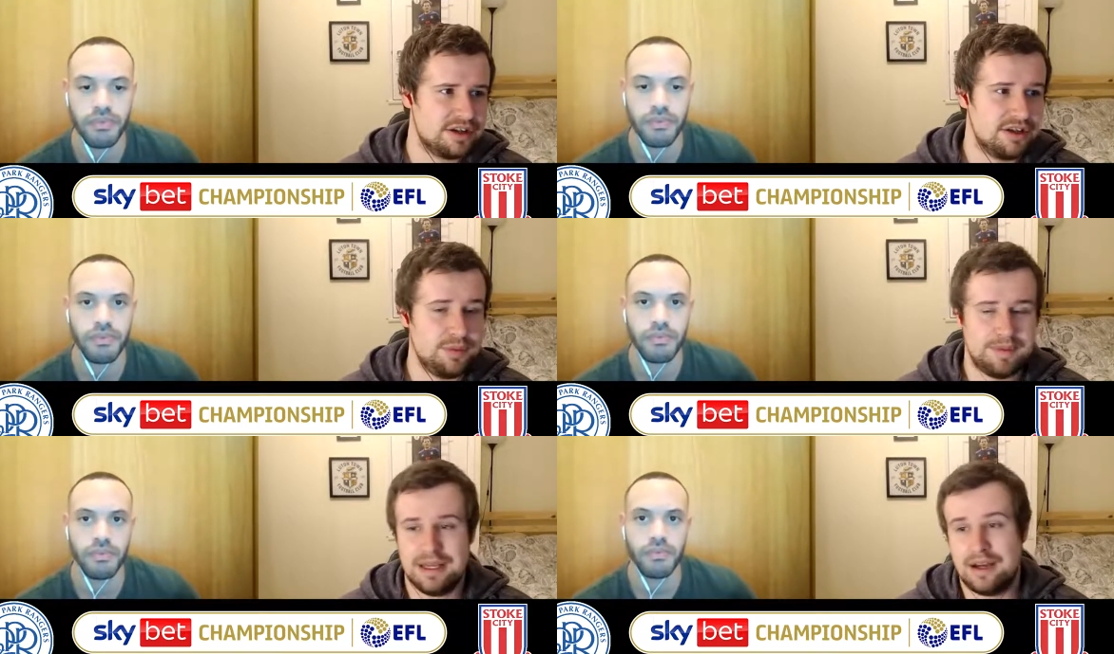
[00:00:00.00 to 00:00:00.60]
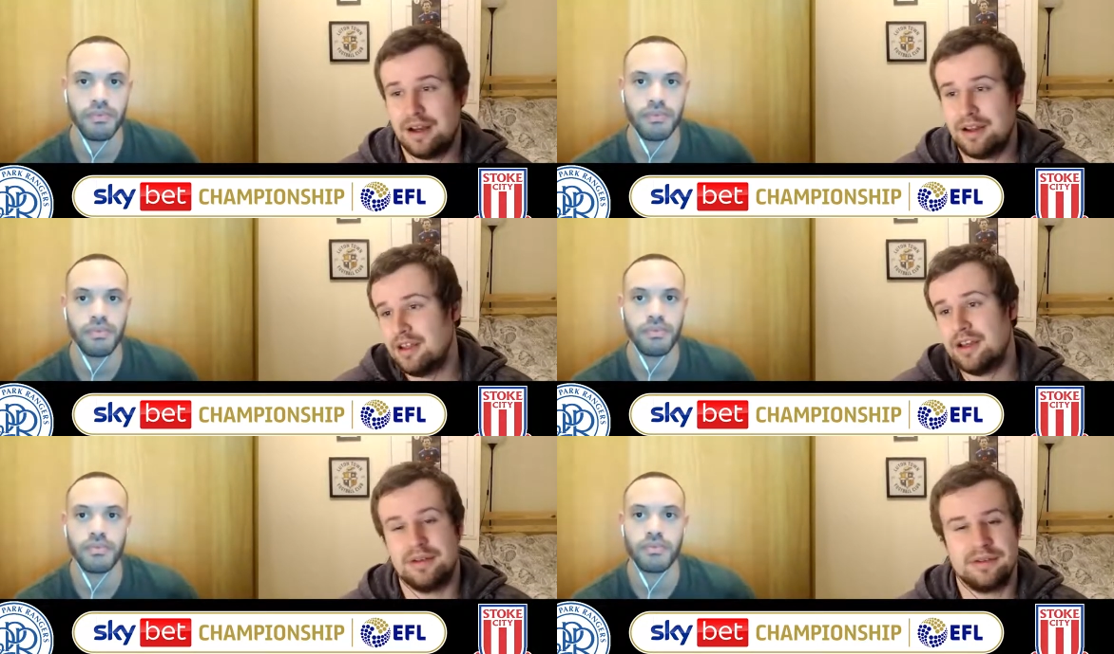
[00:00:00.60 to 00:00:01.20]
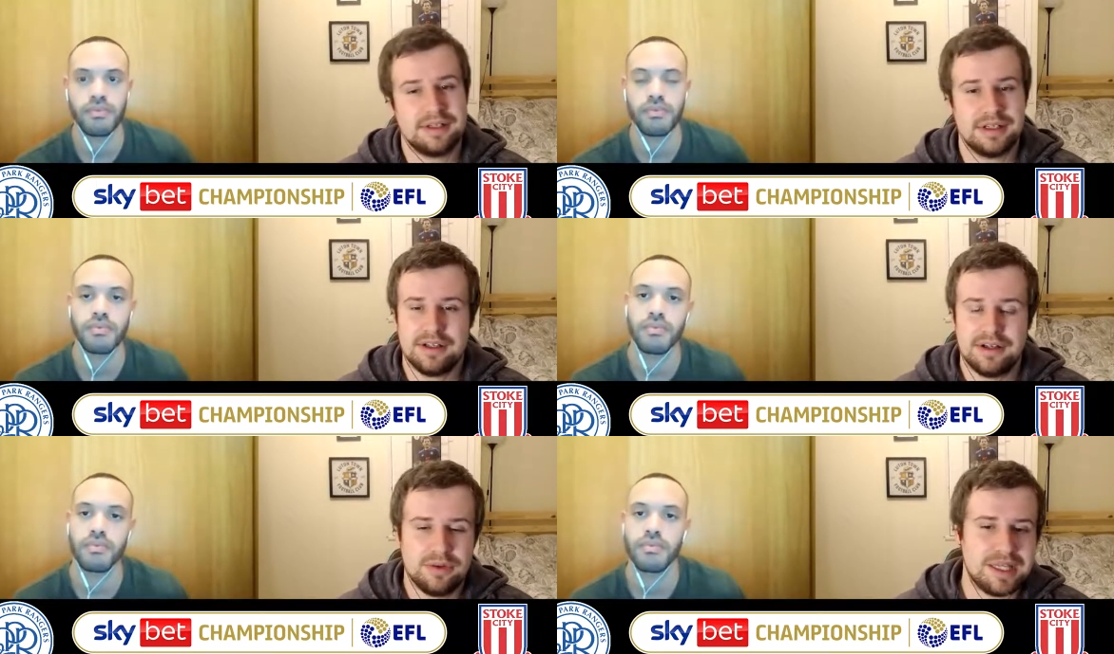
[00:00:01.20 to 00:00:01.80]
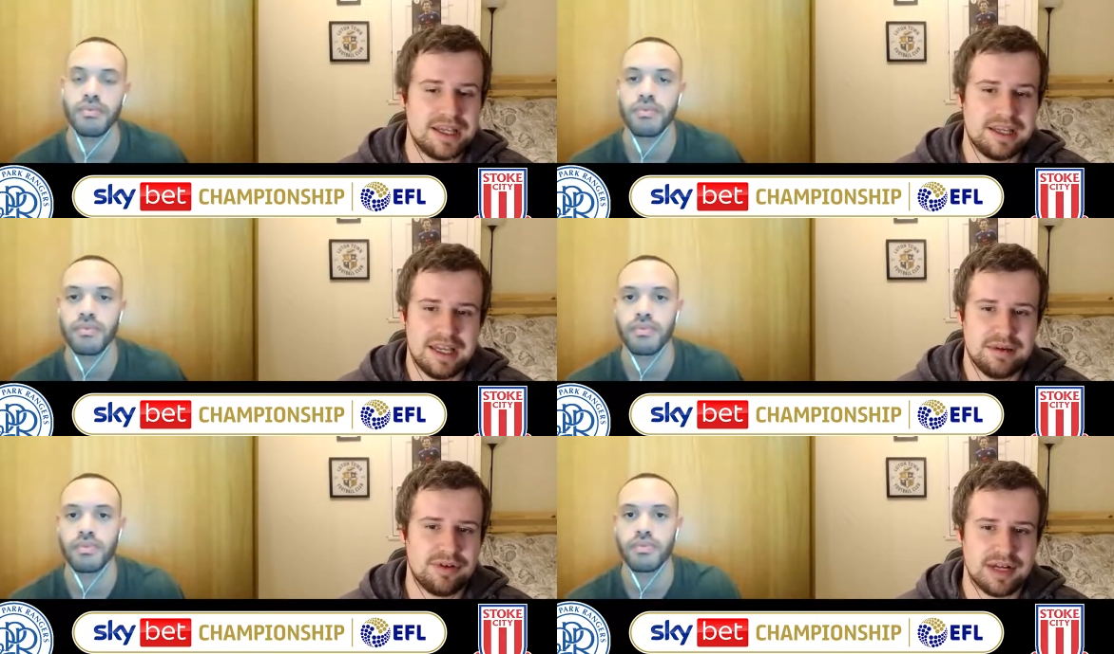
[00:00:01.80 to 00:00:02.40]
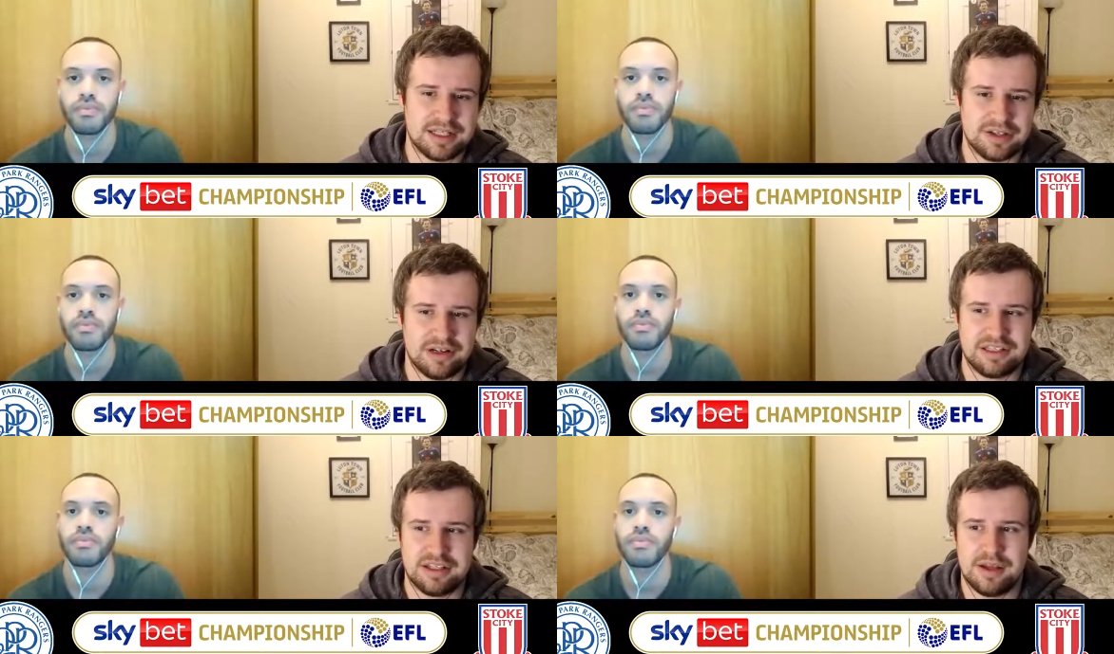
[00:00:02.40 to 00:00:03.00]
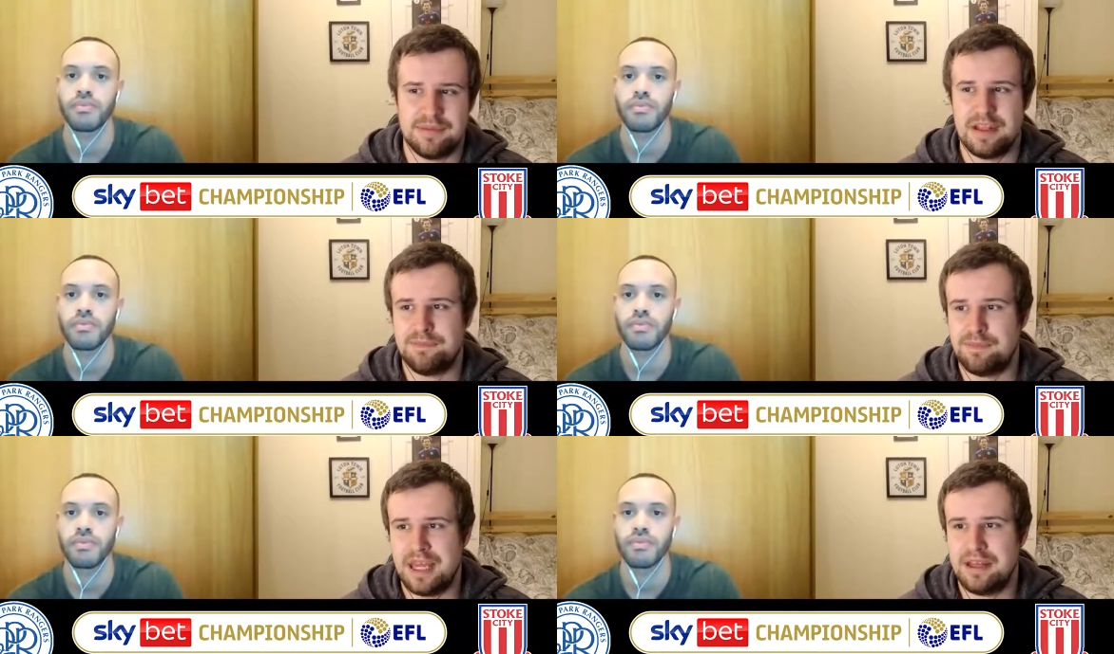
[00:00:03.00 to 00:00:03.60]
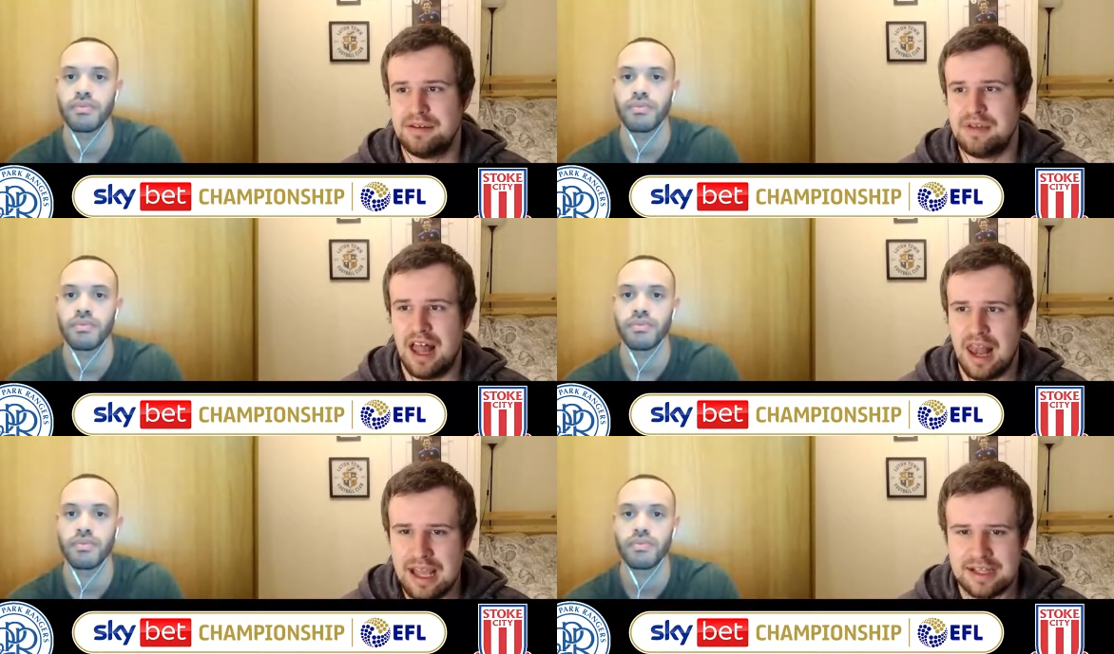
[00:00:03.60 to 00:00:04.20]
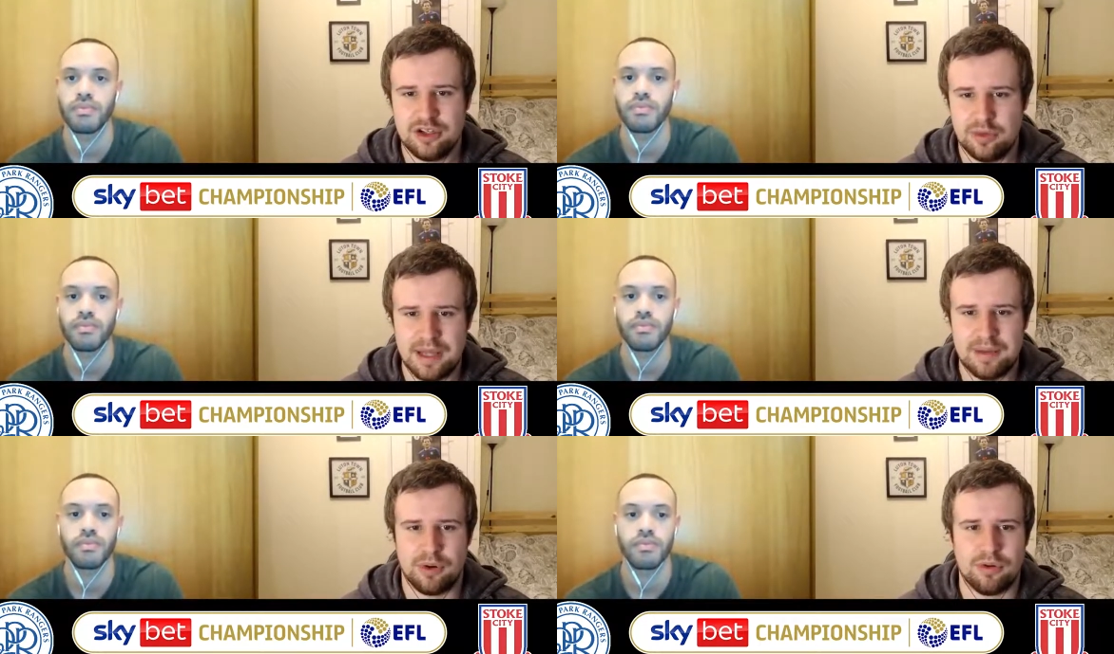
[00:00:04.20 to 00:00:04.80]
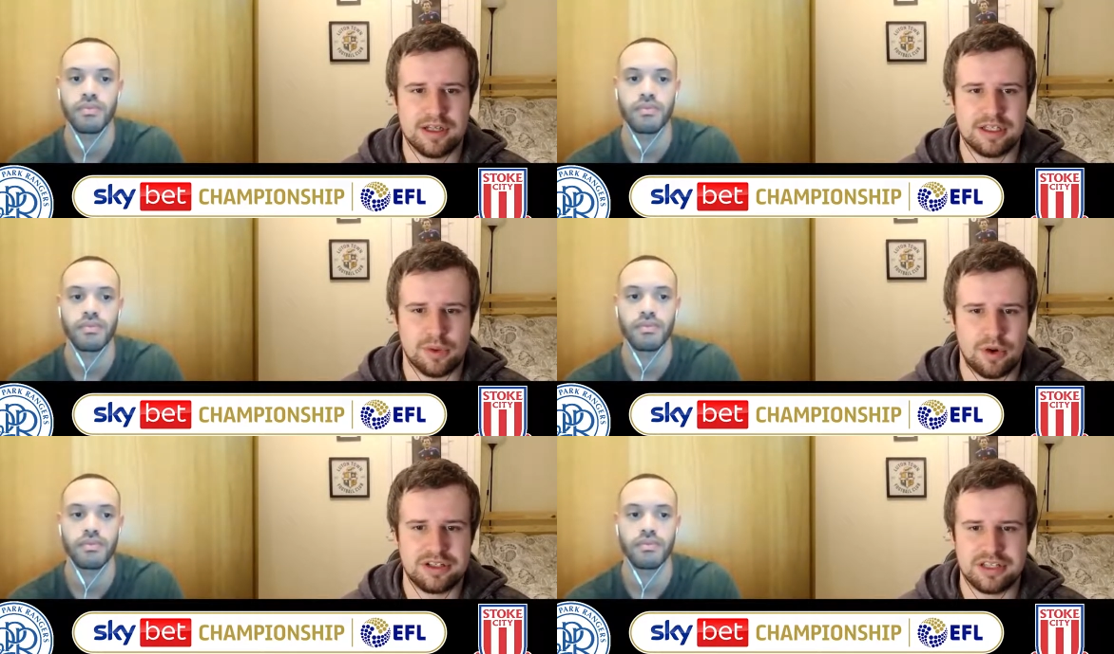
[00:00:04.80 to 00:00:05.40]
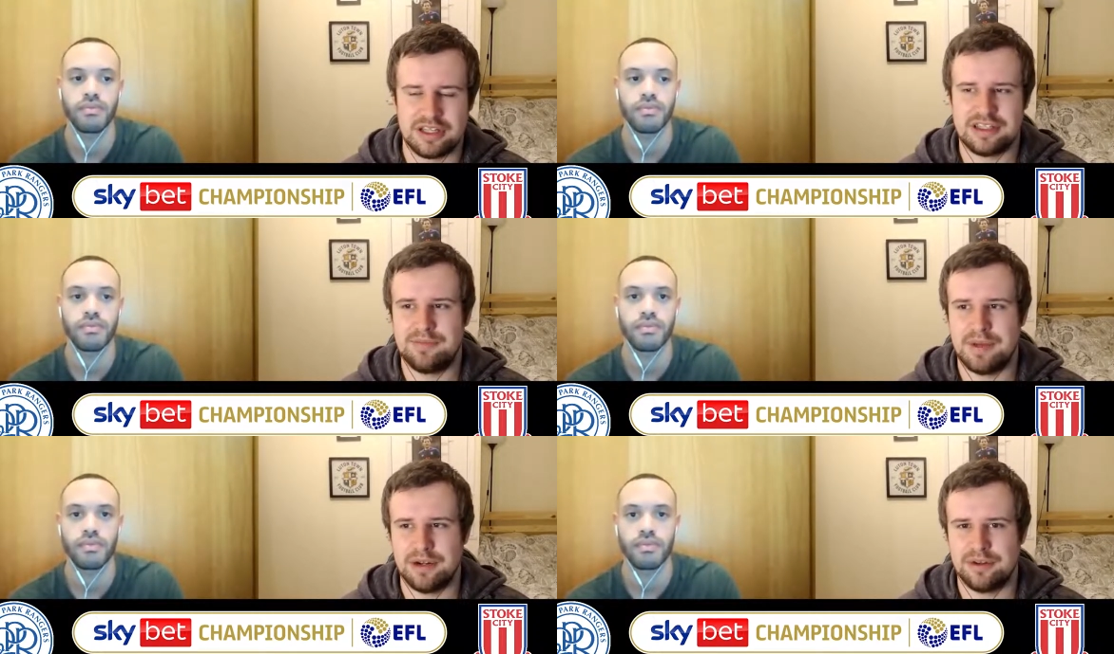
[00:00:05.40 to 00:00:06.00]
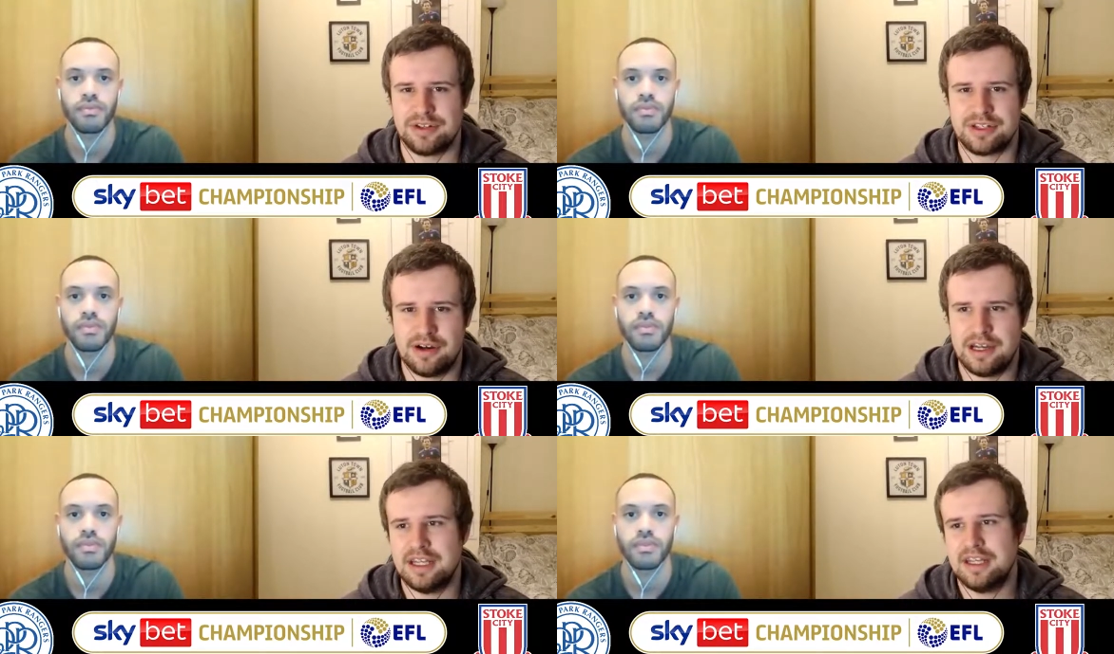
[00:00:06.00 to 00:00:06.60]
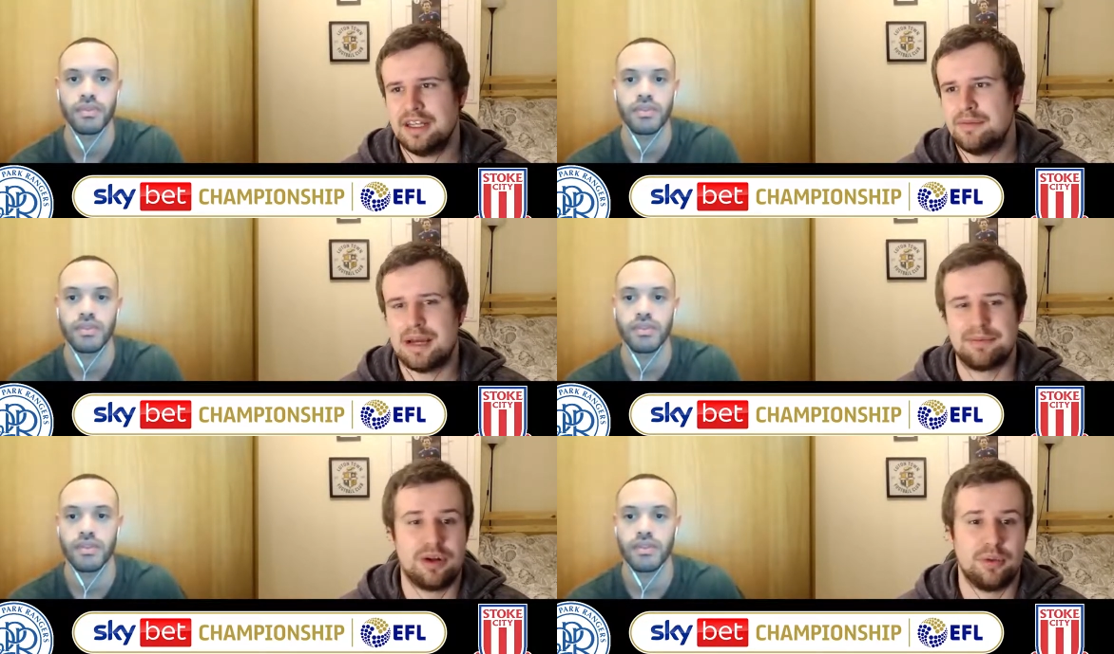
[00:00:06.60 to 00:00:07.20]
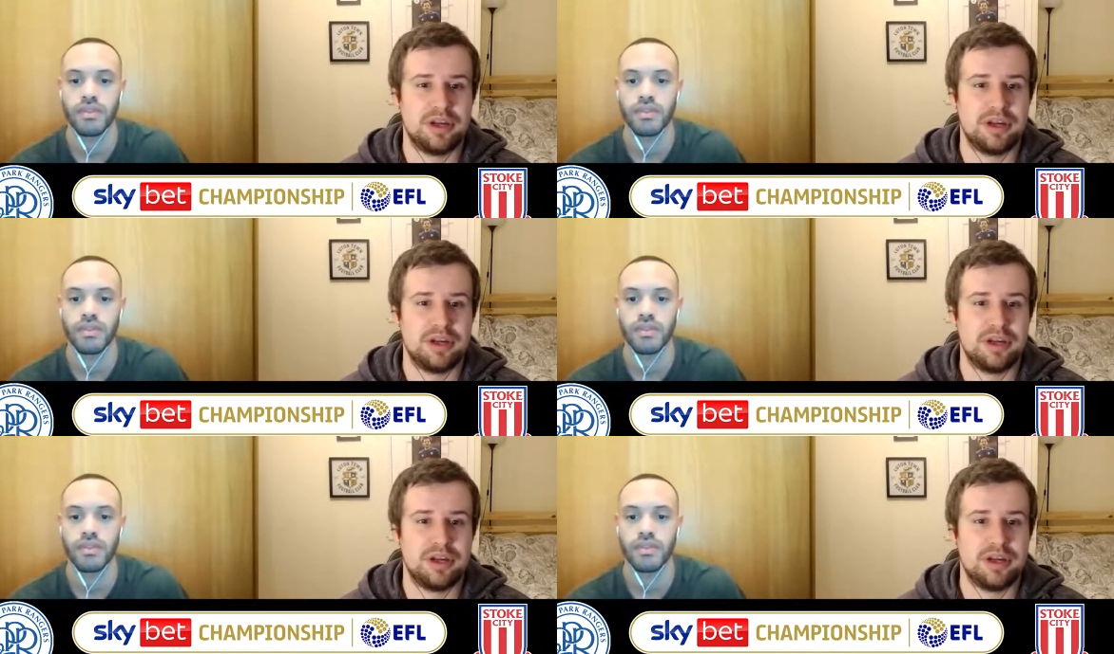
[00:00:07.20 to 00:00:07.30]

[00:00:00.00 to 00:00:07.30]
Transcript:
Speaker 1: QPR, look, we can keep criticising them. They've been a little bit boring to watch since they've been on Sky. Perhaps not